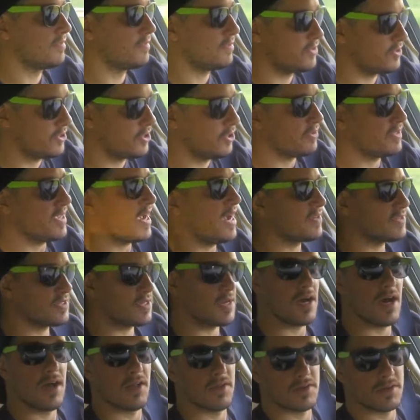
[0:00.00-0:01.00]

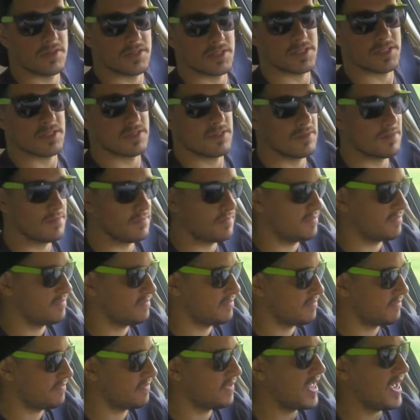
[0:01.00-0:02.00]

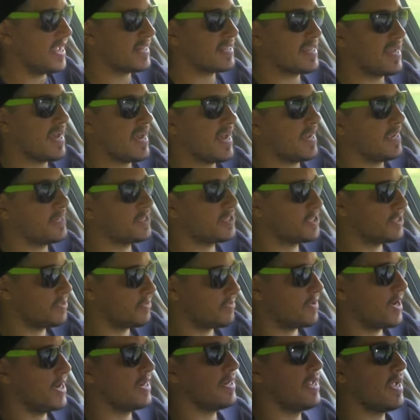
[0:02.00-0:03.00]
$2,000 flat cash
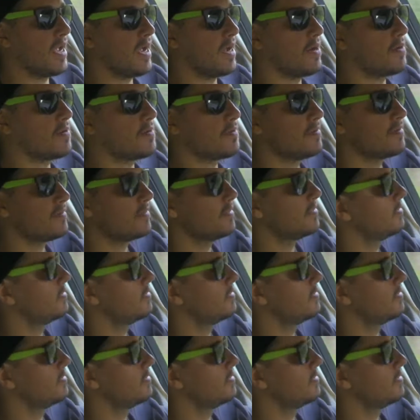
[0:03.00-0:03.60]
right now.